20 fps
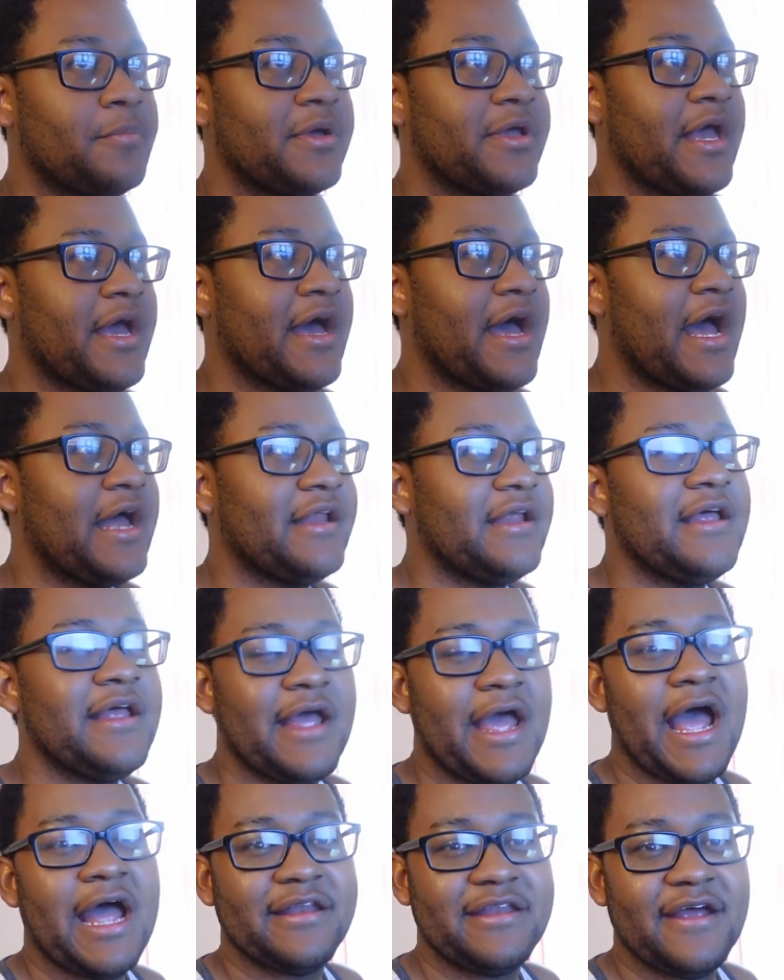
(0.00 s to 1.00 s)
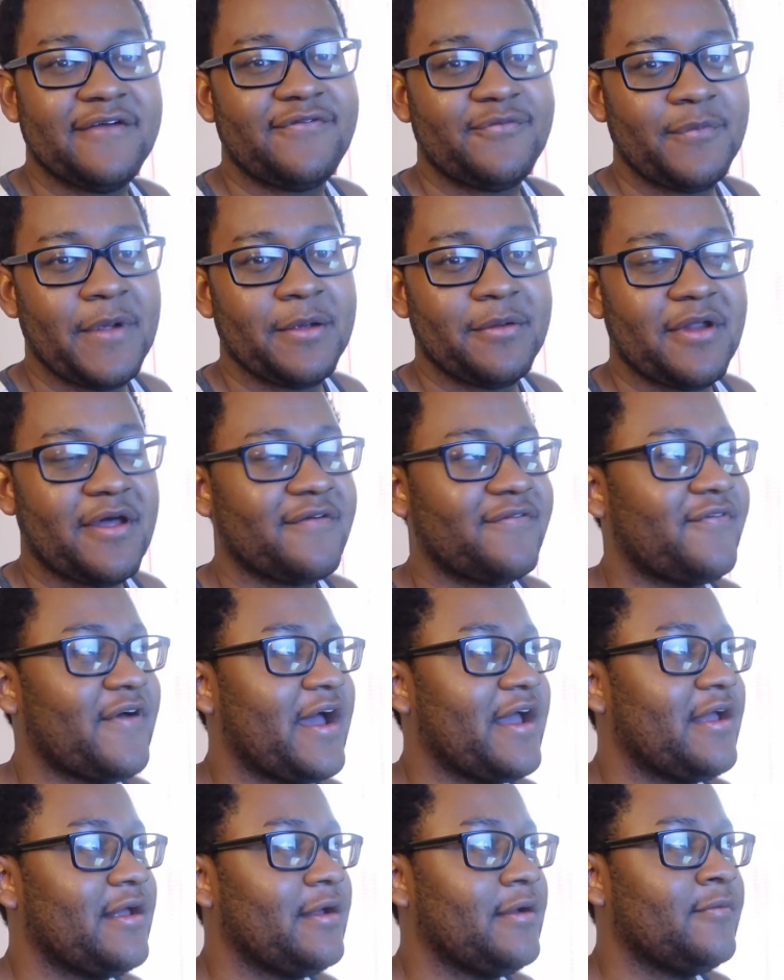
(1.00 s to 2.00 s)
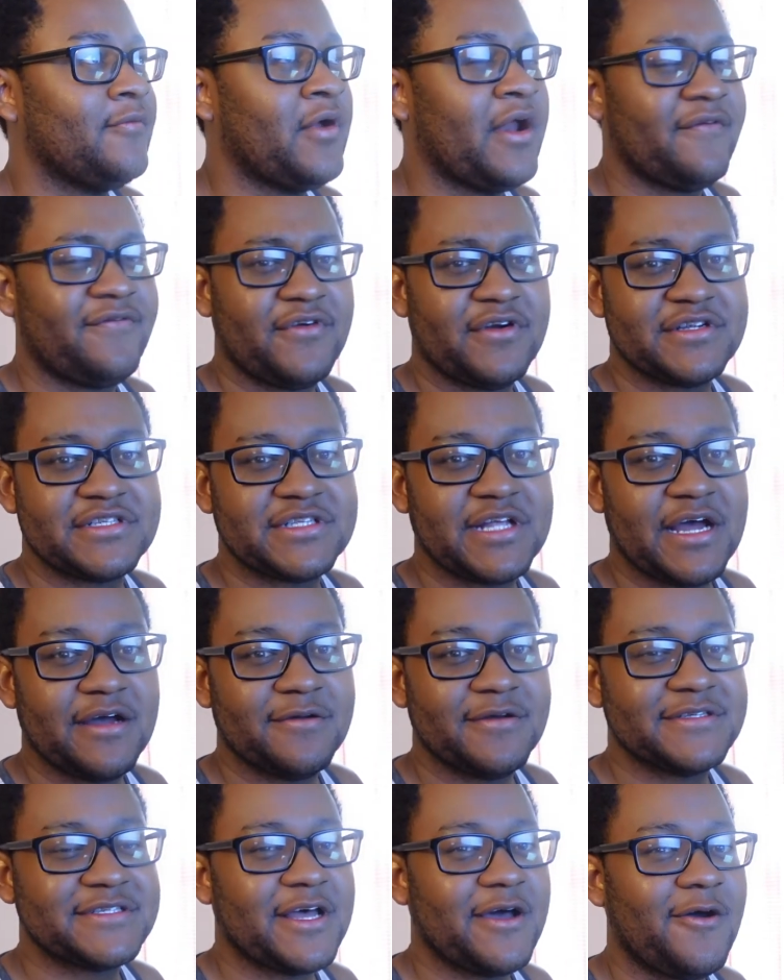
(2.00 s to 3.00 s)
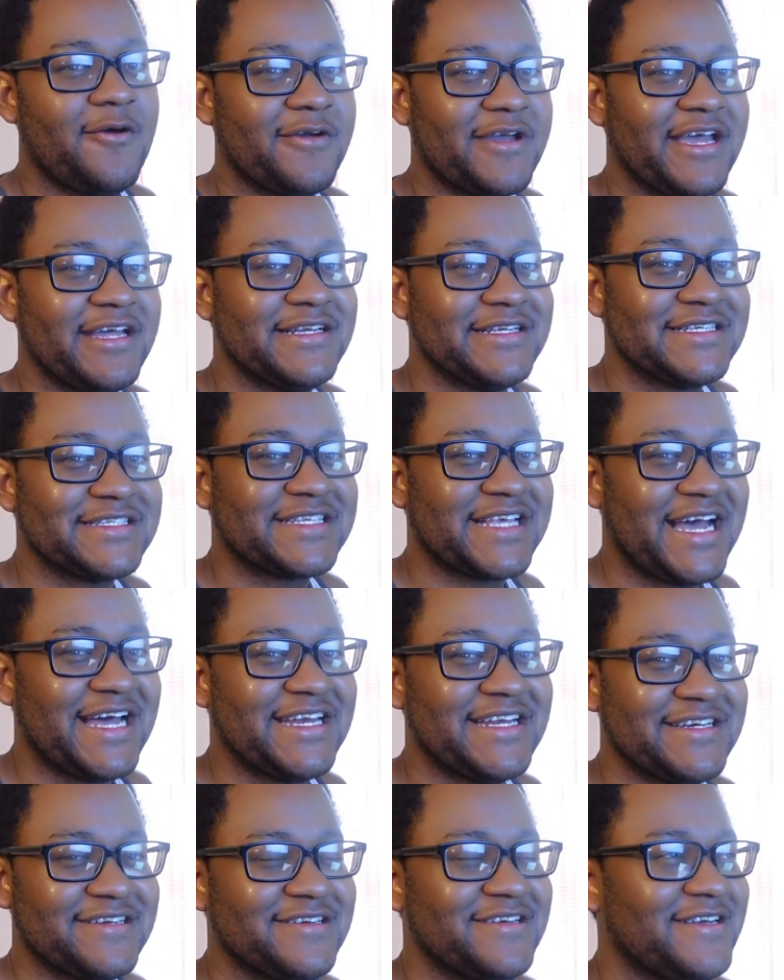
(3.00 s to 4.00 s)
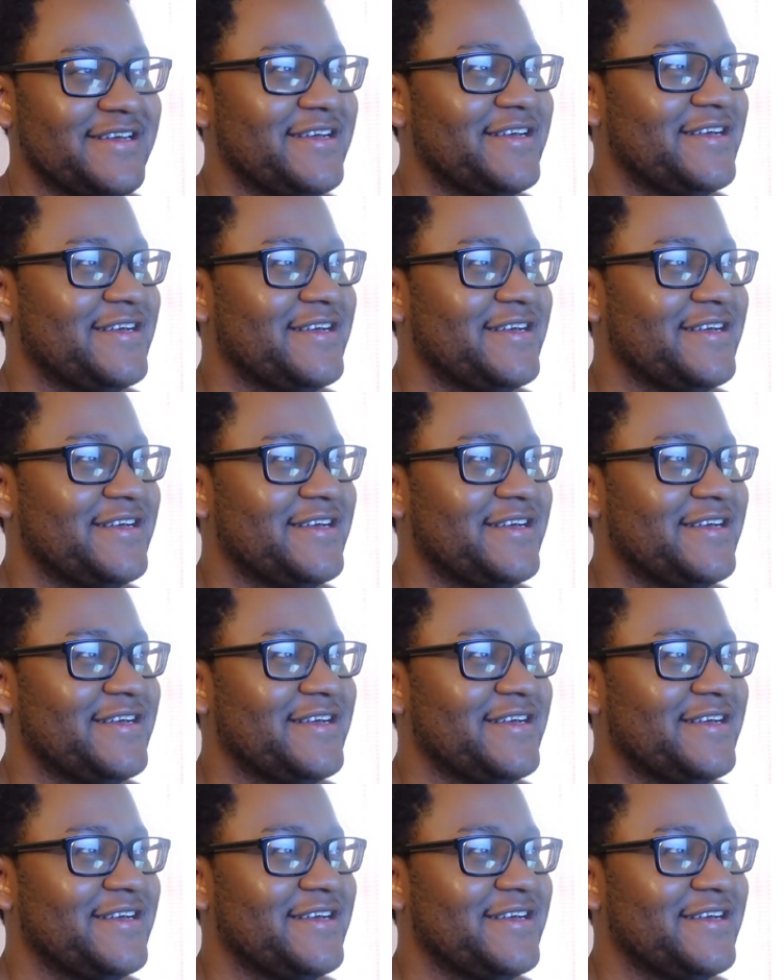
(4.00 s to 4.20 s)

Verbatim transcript: But yeah, I definitely remember that fight. When I first saw it, I was like, okay, this is kind of